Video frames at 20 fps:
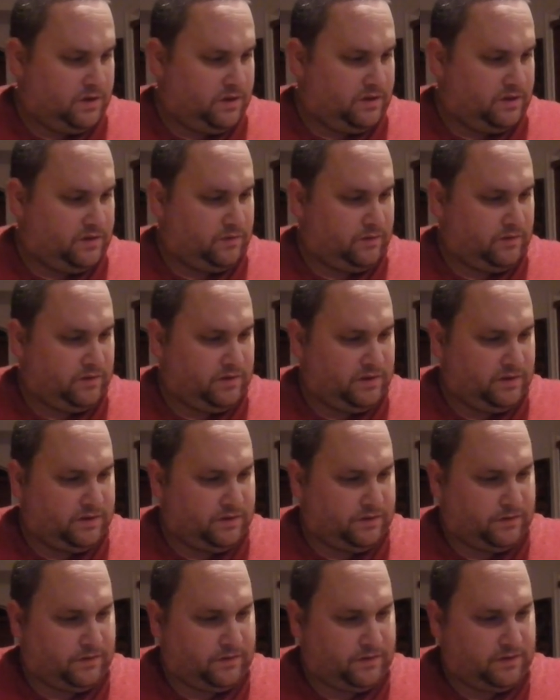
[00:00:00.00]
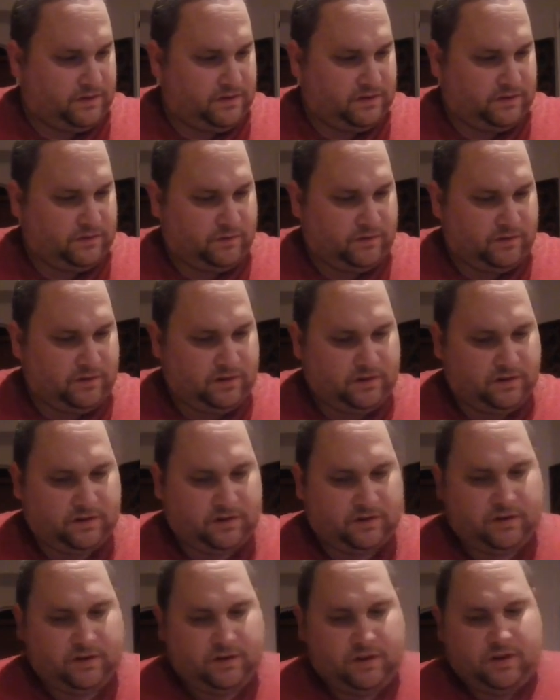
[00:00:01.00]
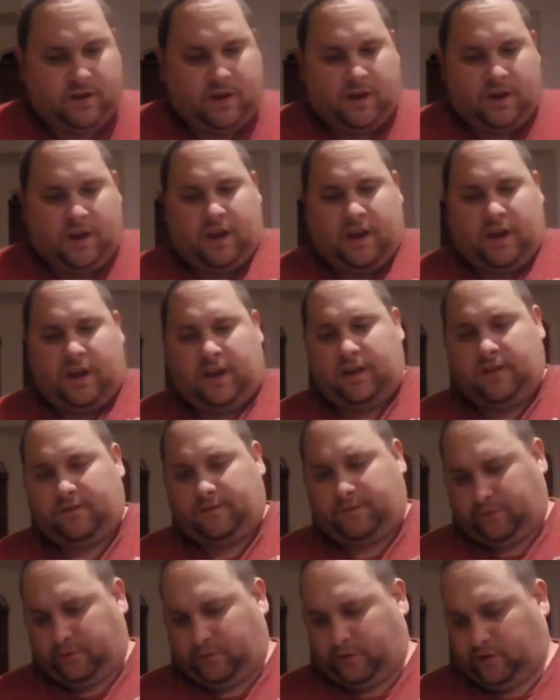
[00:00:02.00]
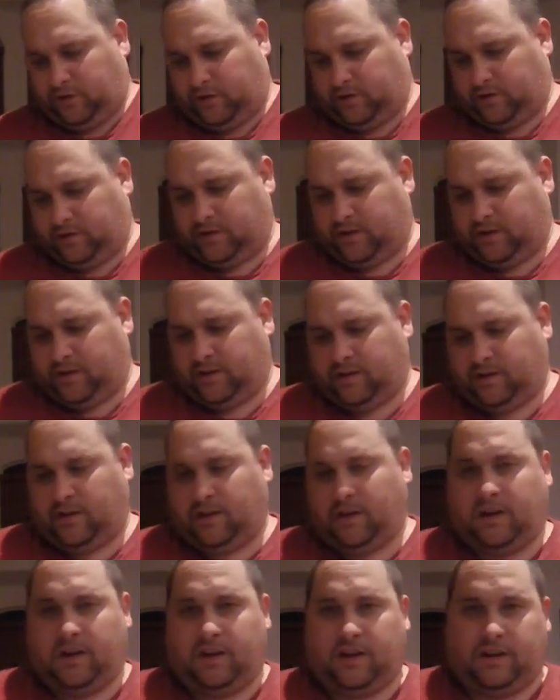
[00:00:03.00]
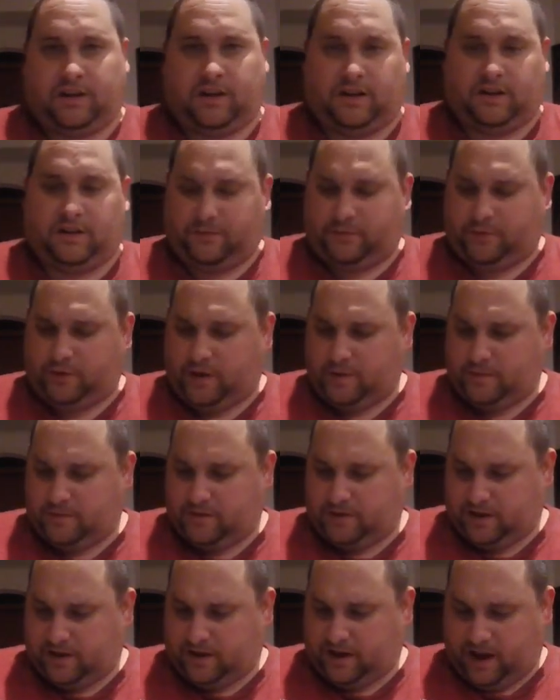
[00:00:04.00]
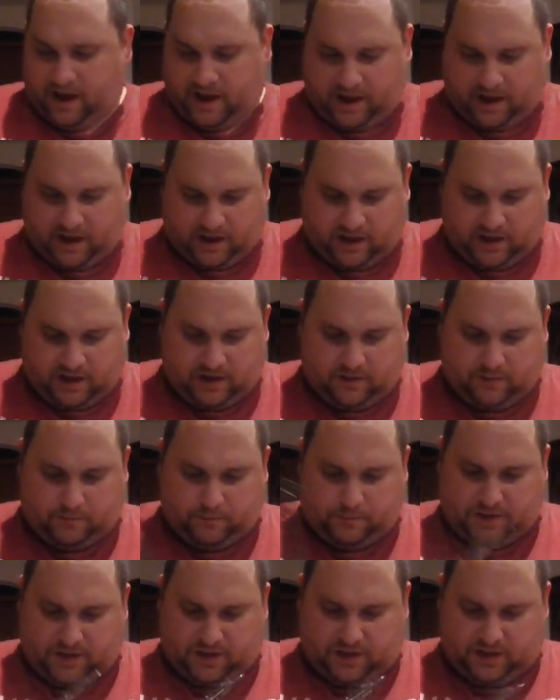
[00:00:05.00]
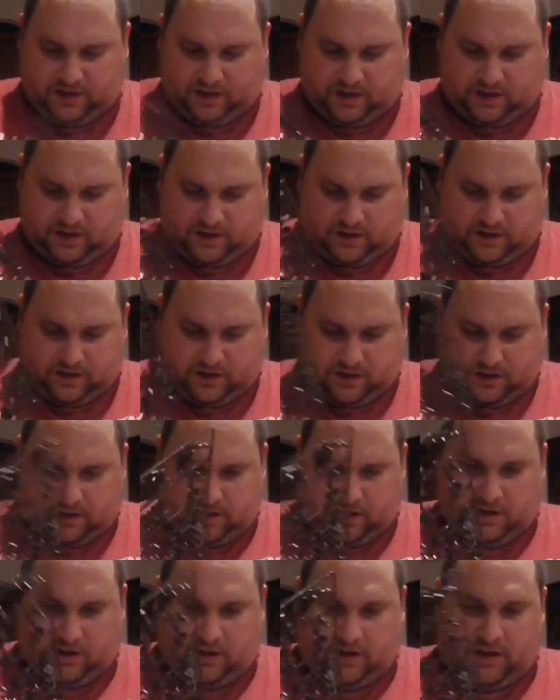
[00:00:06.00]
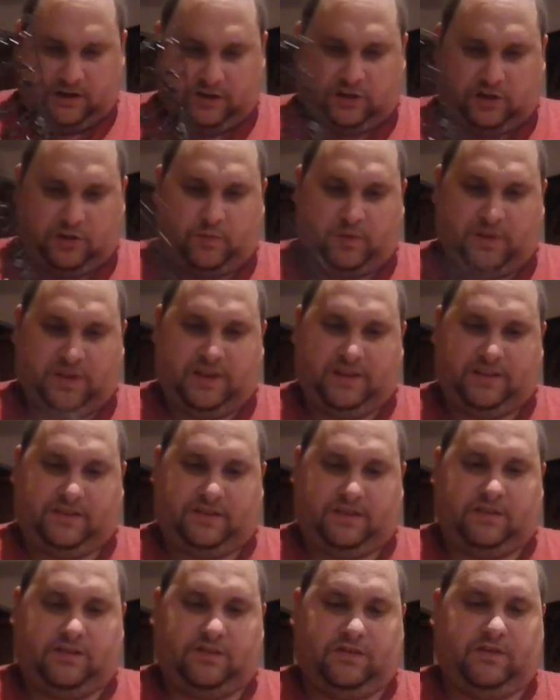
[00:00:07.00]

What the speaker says: This one is for this one. And for the Gundam frame, you get A, B, and 2 Bs.